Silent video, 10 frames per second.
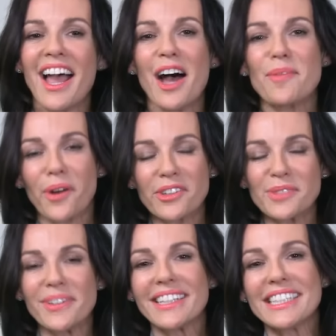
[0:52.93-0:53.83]

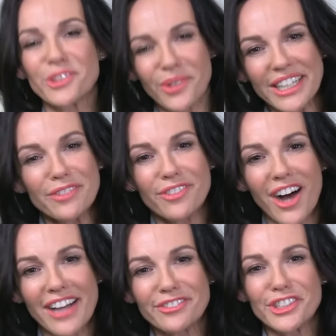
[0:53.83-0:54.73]
Approximately
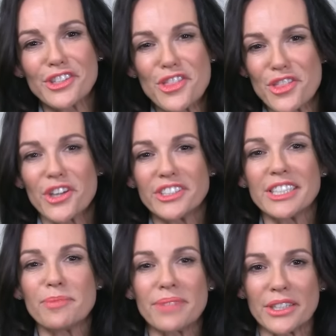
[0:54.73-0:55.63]
25 to
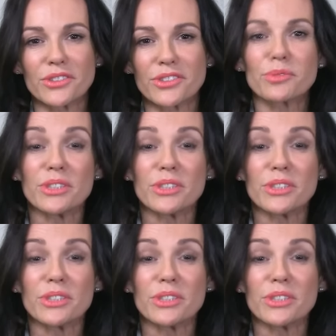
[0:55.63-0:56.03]
30 mils,